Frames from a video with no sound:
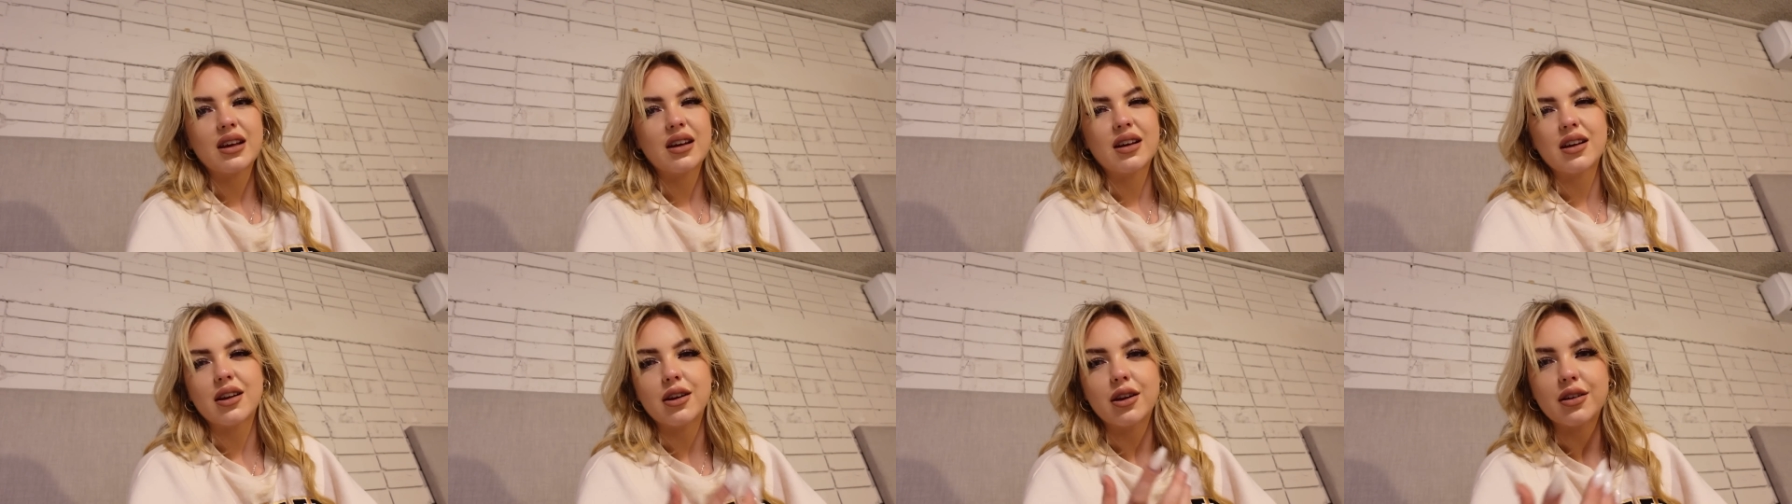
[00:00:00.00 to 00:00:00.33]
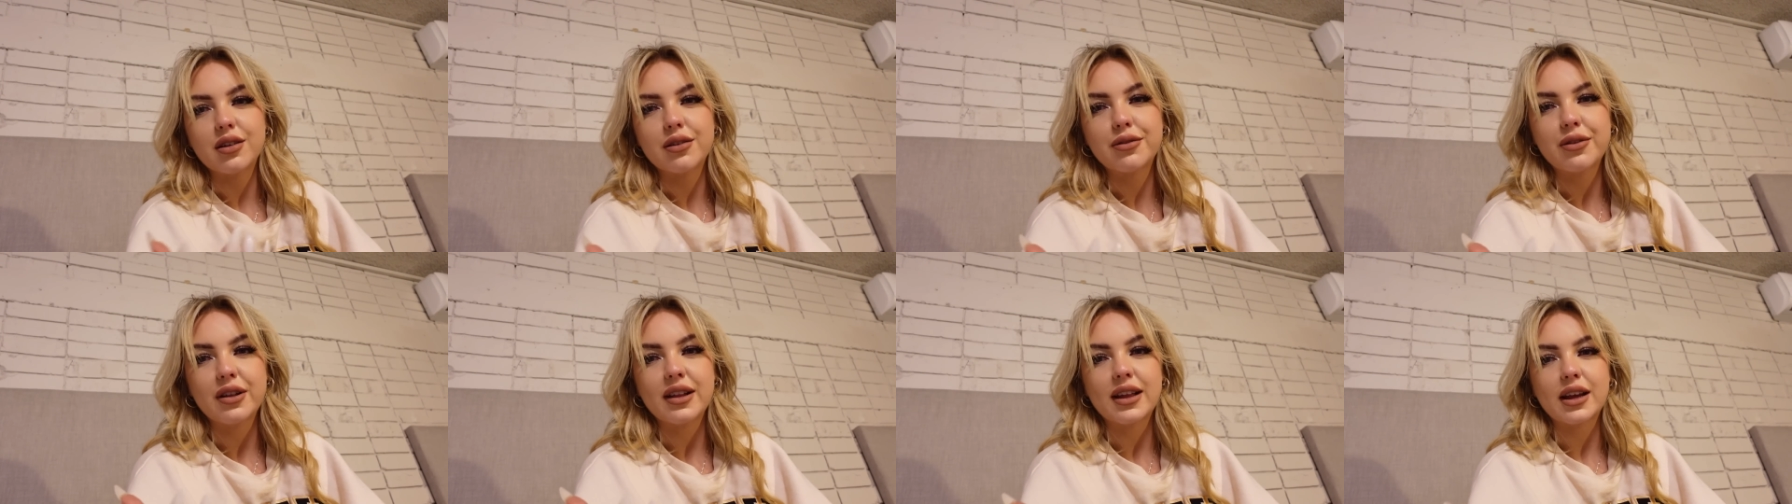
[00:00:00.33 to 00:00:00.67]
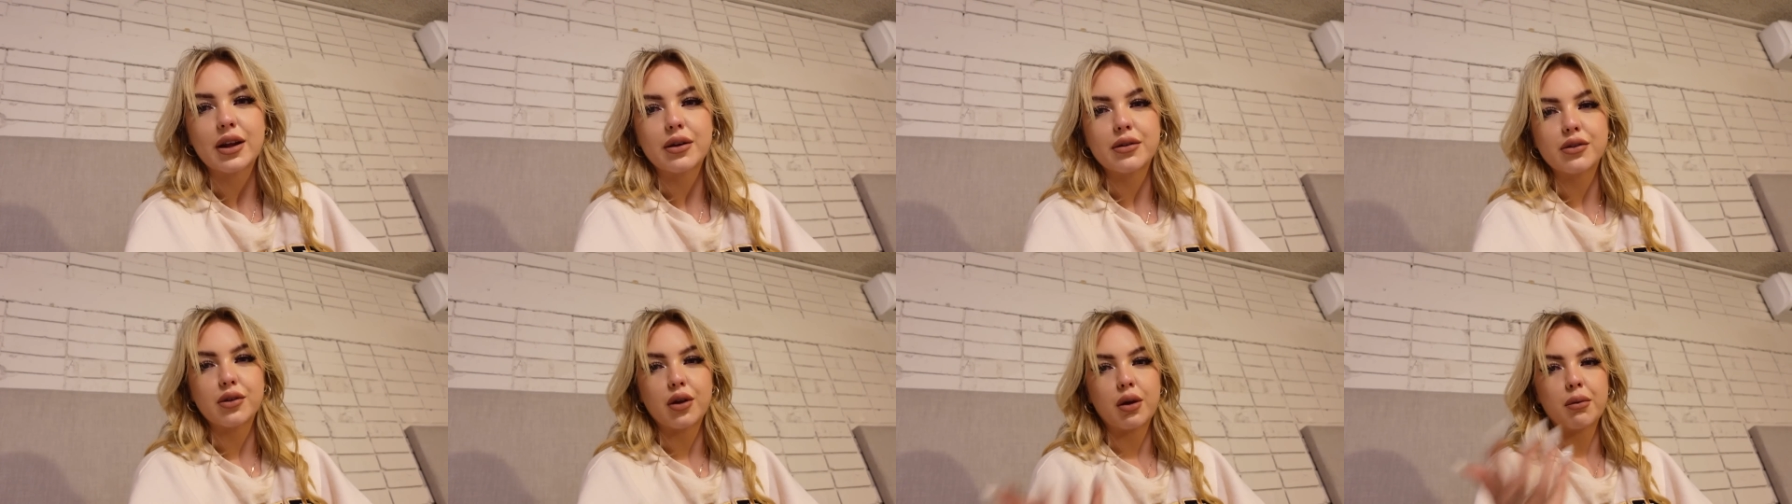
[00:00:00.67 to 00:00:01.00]
I don't know, I just felt like
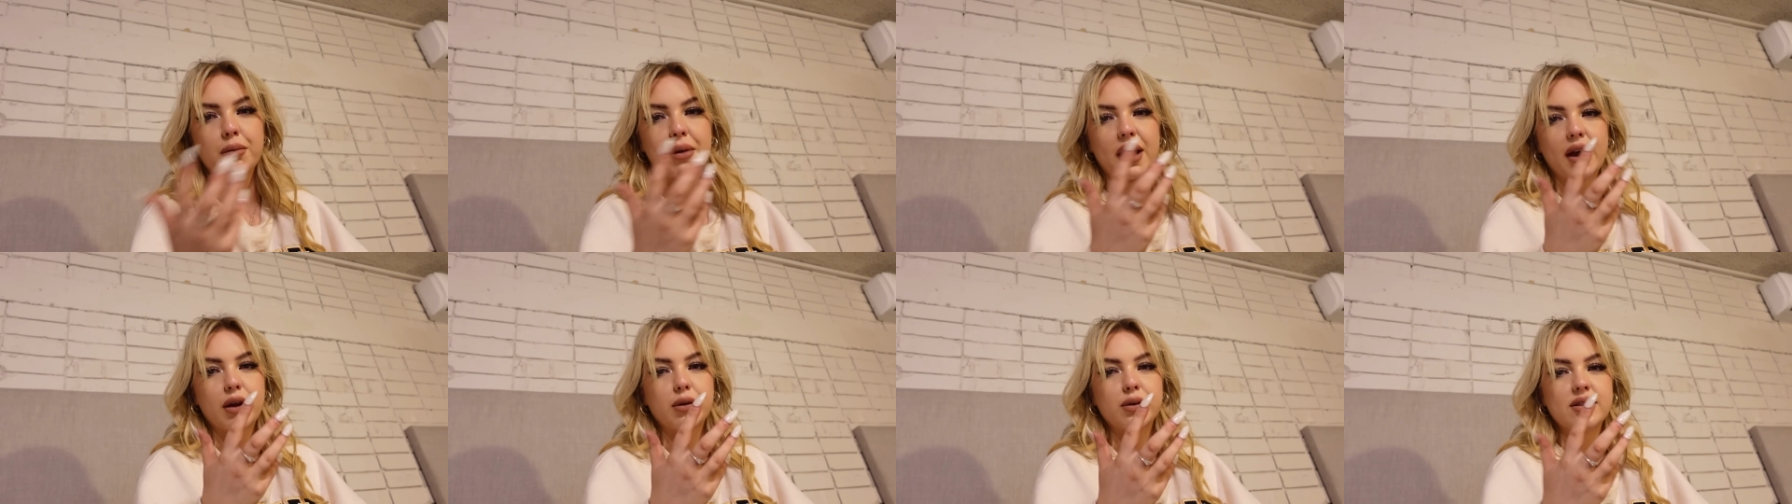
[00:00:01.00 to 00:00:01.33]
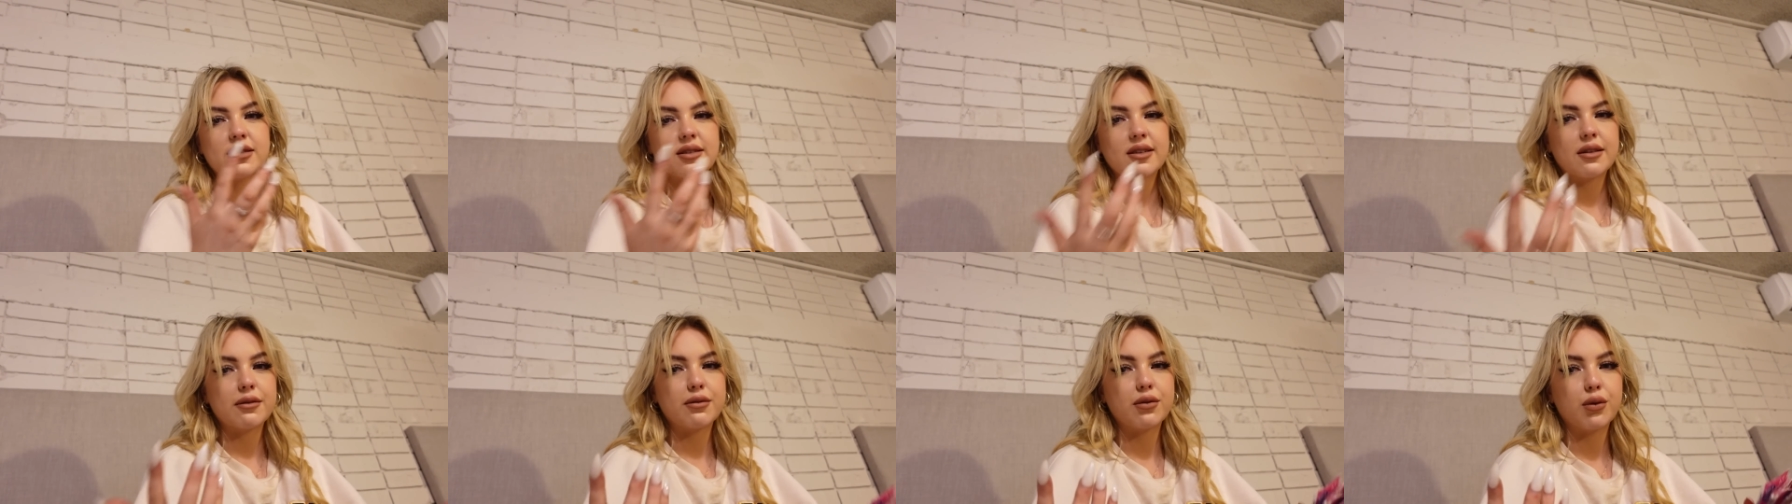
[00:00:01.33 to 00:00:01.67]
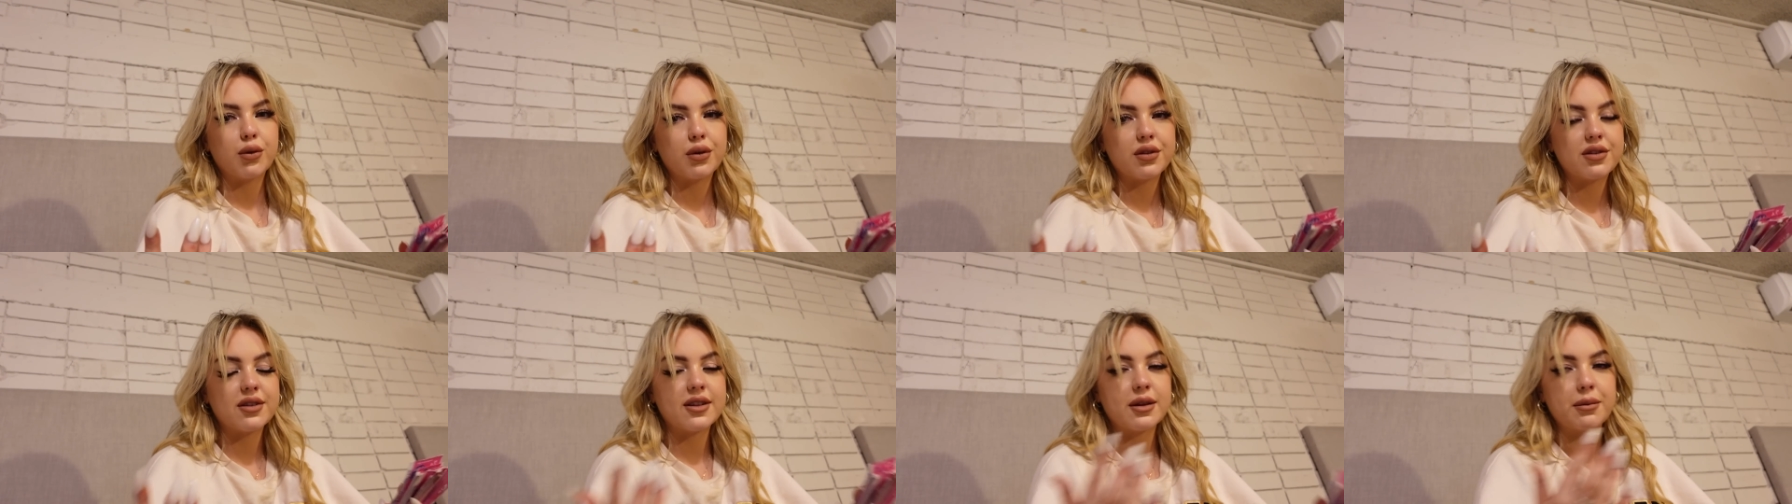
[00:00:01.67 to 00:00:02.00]
I was going backwards and then
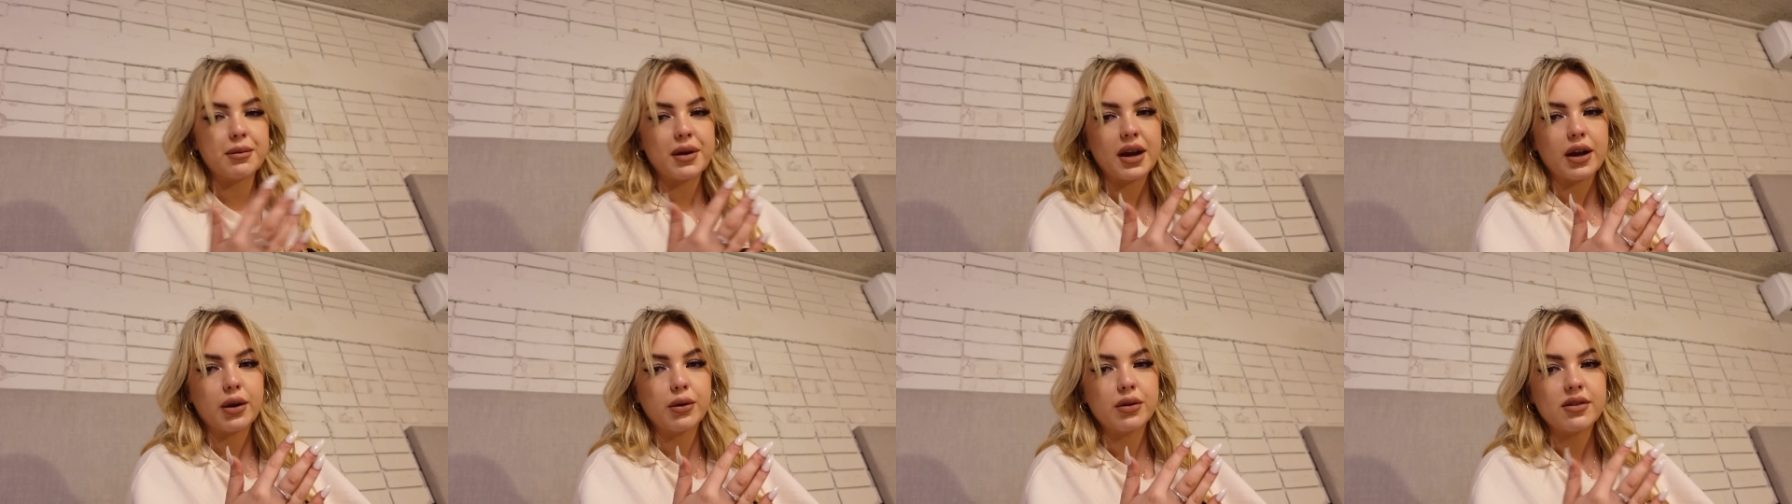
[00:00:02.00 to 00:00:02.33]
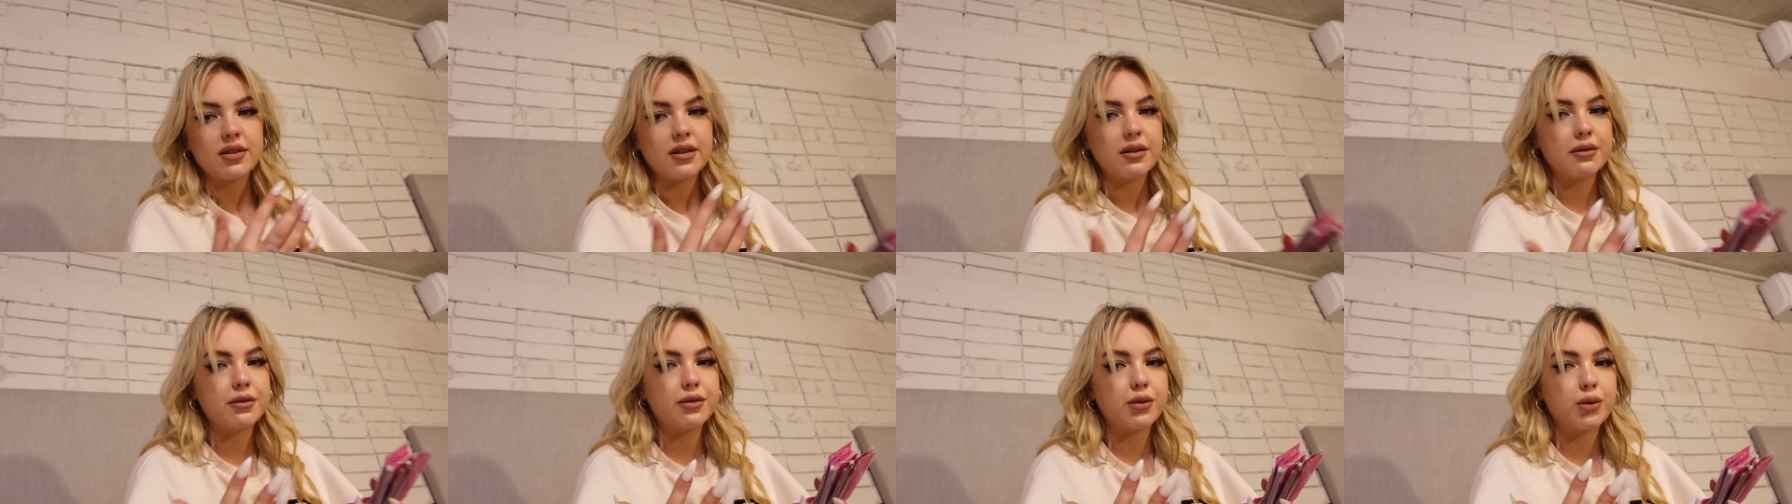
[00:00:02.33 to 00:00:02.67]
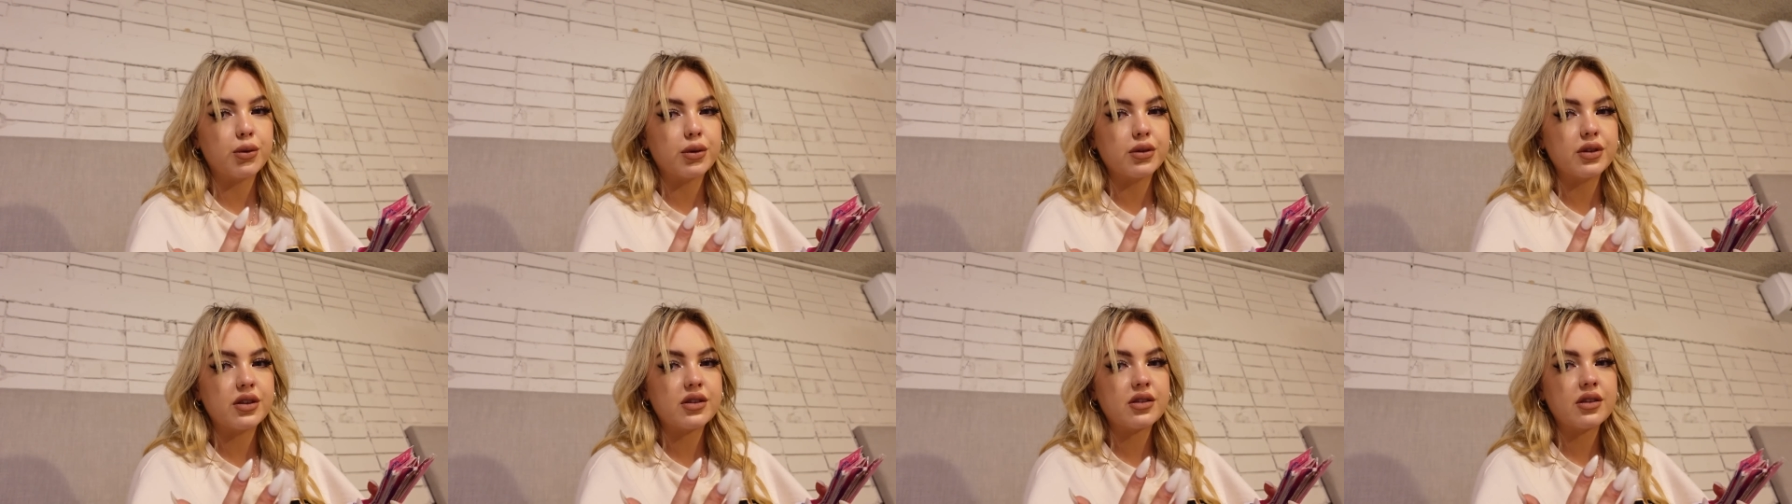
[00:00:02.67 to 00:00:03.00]
forwards and then backwards and then
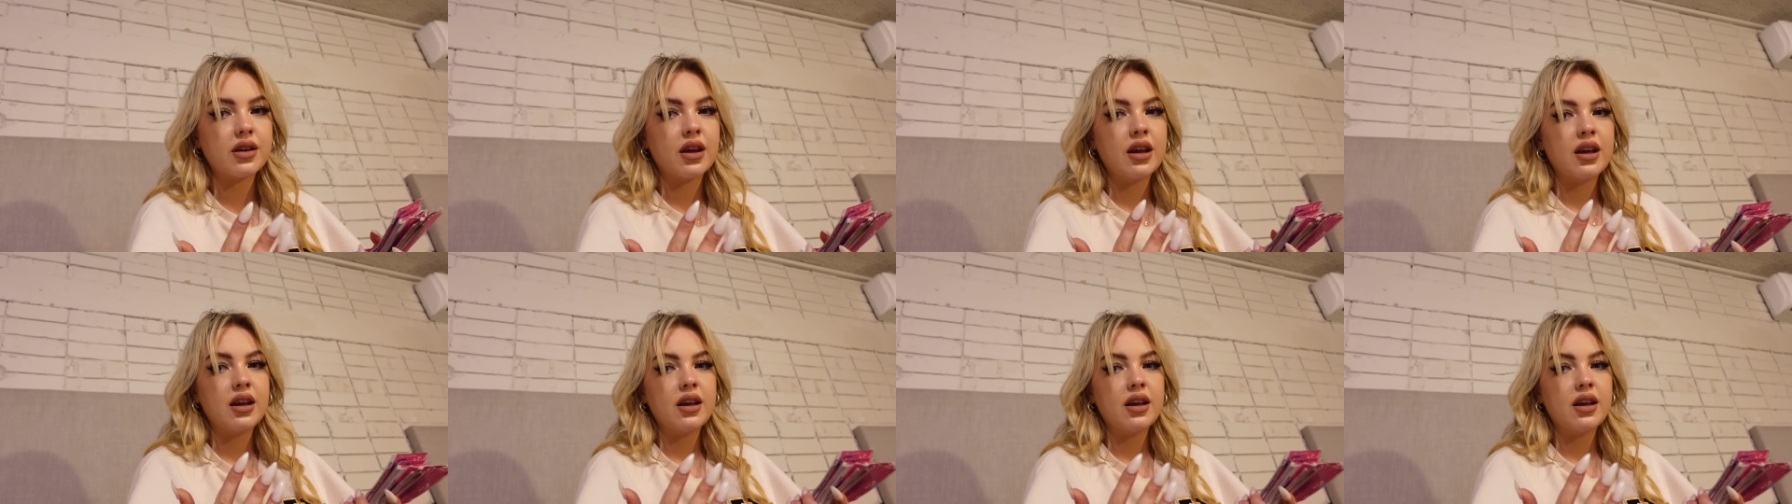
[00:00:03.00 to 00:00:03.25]
forwards